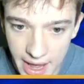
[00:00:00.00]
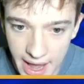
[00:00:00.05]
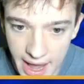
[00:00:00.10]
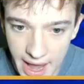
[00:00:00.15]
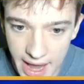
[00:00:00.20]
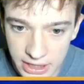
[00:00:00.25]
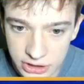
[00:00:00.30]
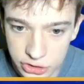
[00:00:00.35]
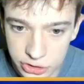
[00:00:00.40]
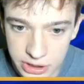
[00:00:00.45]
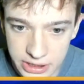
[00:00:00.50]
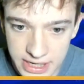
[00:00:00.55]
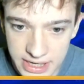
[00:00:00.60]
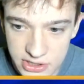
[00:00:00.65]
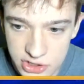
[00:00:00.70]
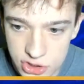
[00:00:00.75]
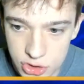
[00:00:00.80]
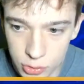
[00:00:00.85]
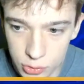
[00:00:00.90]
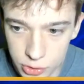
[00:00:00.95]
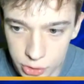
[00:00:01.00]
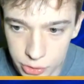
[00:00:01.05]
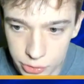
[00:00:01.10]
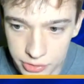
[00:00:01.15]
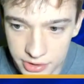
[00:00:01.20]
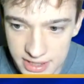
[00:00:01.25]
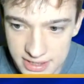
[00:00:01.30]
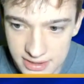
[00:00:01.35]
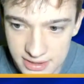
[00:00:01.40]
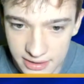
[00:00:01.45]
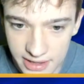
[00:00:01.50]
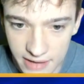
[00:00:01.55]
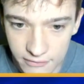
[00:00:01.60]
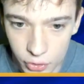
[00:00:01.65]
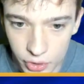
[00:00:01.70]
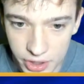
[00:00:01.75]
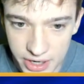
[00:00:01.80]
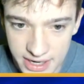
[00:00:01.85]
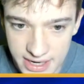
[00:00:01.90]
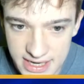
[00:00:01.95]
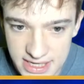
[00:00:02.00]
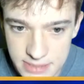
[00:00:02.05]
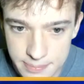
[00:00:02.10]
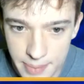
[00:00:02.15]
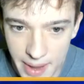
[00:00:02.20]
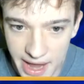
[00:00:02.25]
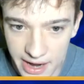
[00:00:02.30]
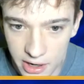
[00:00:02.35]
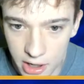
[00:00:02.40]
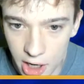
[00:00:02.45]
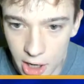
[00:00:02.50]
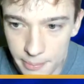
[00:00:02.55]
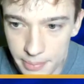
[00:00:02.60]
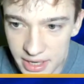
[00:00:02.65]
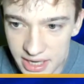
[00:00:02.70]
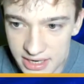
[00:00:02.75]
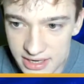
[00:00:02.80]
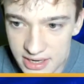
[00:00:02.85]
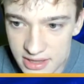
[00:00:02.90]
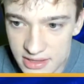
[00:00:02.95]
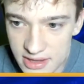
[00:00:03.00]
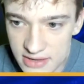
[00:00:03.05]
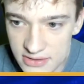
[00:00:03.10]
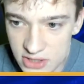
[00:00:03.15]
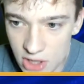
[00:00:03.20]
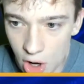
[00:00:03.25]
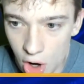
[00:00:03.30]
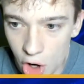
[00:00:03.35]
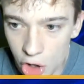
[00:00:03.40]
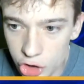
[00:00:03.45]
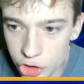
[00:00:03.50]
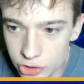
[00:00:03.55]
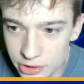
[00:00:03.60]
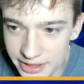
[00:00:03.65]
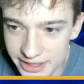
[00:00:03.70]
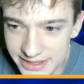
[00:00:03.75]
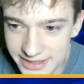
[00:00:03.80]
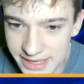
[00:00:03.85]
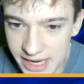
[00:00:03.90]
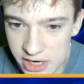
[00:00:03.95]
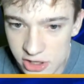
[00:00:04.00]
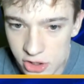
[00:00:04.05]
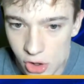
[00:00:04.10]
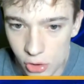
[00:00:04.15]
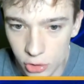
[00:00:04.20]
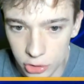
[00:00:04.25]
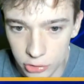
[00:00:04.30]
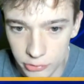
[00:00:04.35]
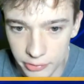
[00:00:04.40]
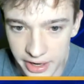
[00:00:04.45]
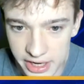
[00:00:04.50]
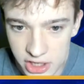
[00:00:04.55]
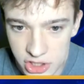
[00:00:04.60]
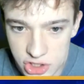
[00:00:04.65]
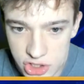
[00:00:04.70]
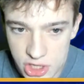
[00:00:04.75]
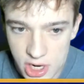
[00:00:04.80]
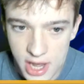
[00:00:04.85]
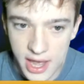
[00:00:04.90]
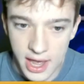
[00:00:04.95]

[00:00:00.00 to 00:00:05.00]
actually gets through this level and gets back up into this $110 range,